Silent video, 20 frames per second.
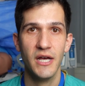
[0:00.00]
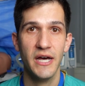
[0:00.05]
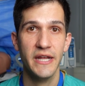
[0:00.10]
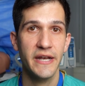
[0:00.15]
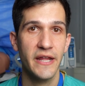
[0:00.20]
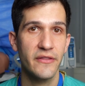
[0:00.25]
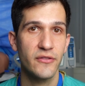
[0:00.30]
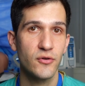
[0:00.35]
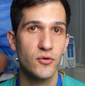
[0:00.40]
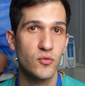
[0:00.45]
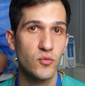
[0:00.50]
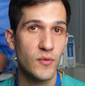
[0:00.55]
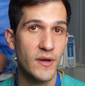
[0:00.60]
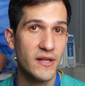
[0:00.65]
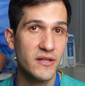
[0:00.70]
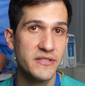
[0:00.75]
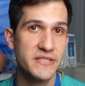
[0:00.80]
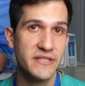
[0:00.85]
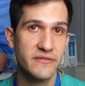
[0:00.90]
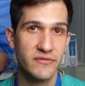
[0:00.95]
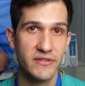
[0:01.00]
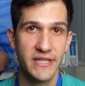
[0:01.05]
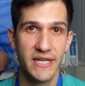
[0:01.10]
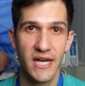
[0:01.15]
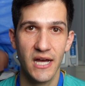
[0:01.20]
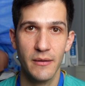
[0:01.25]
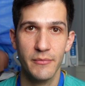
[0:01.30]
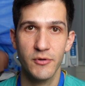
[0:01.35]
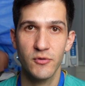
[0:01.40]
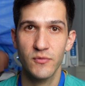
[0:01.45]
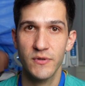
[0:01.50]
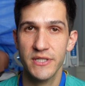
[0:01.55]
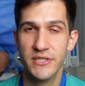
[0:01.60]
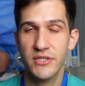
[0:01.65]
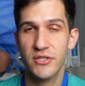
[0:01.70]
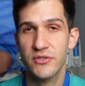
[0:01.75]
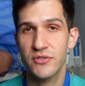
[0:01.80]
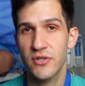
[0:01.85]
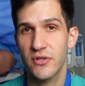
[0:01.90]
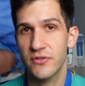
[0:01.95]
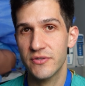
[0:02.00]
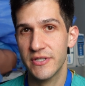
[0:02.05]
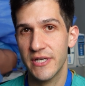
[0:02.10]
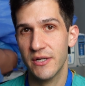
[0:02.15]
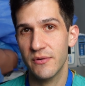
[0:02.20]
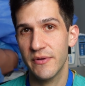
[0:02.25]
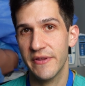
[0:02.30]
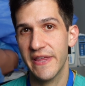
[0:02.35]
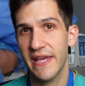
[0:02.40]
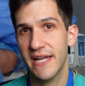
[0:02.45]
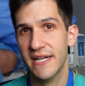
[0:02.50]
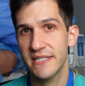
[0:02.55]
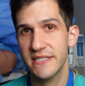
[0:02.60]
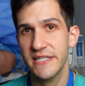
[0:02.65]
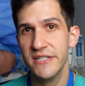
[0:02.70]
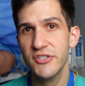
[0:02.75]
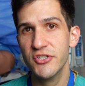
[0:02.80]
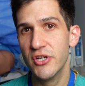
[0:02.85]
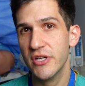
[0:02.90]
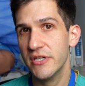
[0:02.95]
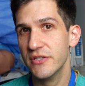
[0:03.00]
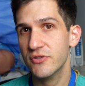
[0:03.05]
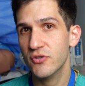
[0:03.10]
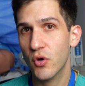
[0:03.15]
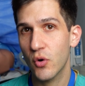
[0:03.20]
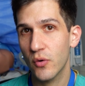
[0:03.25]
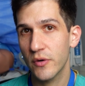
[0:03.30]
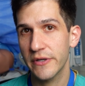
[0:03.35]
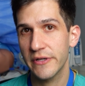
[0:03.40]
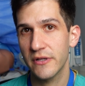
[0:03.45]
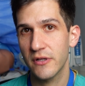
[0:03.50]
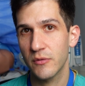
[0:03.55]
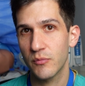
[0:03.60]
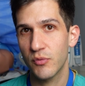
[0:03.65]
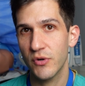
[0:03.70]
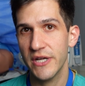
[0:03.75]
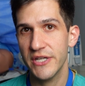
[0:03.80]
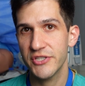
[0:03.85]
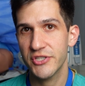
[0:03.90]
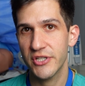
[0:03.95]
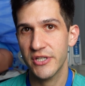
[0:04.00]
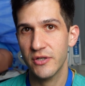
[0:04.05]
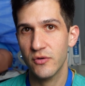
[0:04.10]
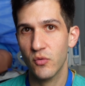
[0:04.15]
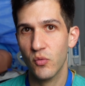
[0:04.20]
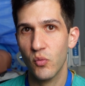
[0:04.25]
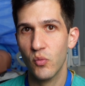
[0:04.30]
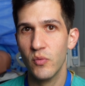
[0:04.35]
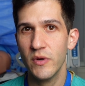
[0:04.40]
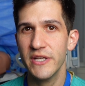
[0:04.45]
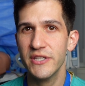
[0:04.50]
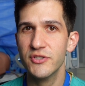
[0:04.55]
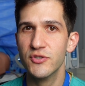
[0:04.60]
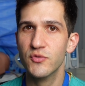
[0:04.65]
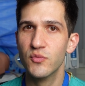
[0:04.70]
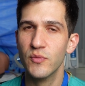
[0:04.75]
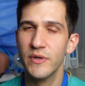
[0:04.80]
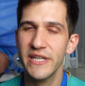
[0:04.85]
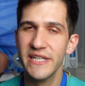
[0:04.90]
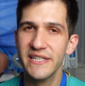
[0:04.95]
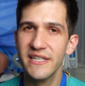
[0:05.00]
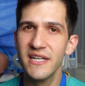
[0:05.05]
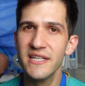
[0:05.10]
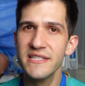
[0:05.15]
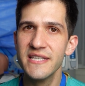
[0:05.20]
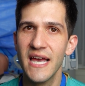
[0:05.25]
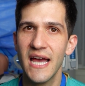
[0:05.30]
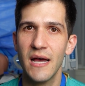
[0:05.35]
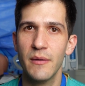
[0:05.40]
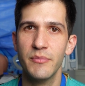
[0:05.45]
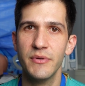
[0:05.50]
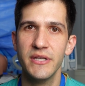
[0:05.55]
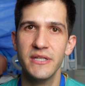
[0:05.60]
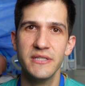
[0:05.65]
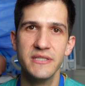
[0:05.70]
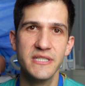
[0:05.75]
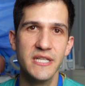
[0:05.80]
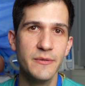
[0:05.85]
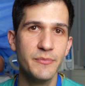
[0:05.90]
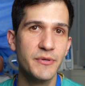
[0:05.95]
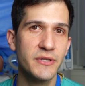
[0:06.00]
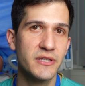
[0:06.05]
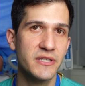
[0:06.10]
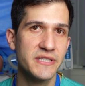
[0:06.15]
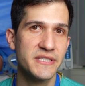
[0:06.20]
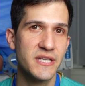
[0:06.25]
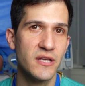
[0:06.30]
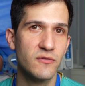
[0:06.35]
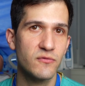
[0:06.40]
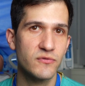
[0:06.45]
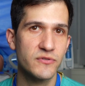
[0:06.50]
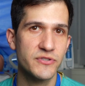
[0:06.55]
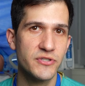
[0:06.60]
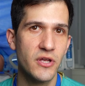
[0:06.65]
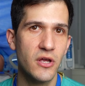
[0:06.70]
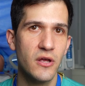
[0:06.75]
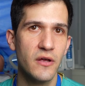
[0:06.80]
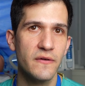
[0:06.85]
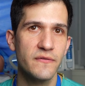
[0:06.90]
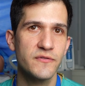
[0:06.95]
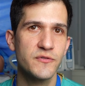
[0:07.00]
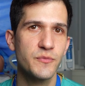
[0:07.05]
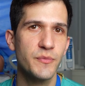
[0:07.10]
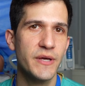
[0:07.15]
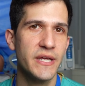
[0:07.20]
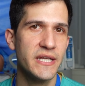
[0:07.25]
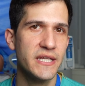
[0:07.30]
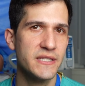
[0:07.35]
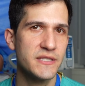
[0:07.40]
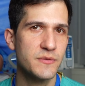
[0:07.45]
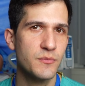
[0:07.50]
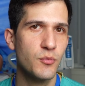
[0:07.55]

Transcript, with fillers: Another relatively common risk associated with anesthesia is corneal abrasion, which, when it does happen, typically self resolves, but it's